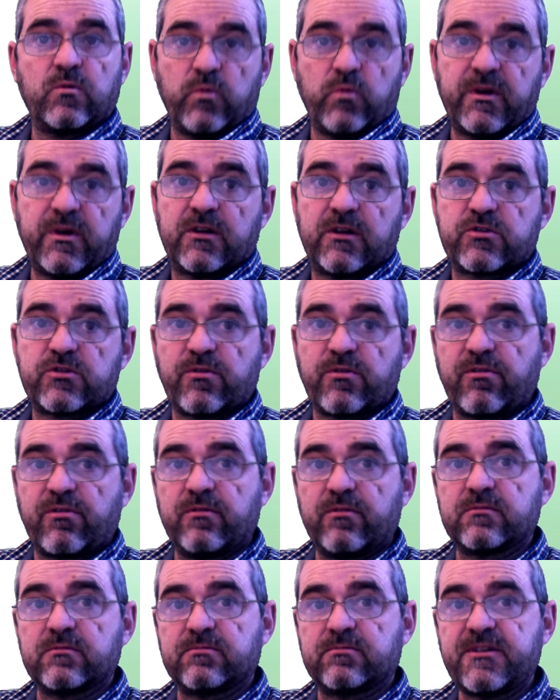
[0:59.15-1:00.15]
We also
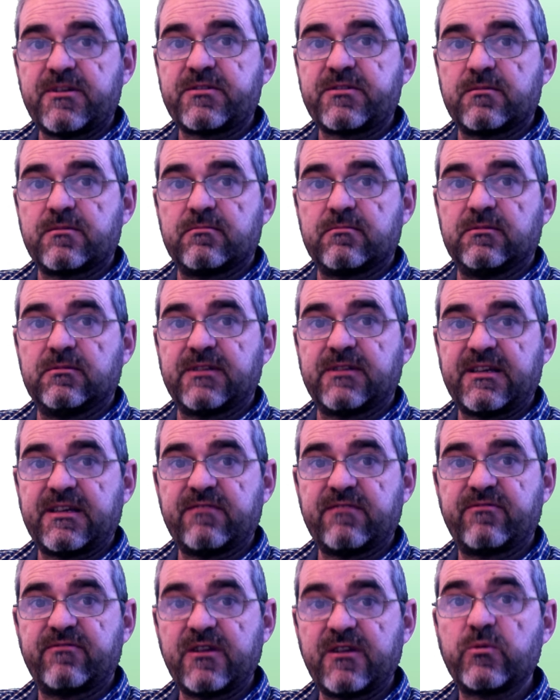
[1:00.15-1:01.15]
thought reasonable the
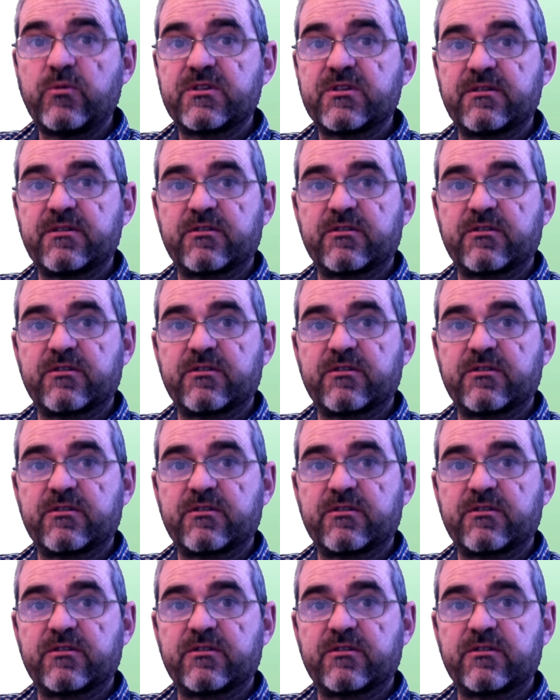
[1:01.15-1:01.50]
frequency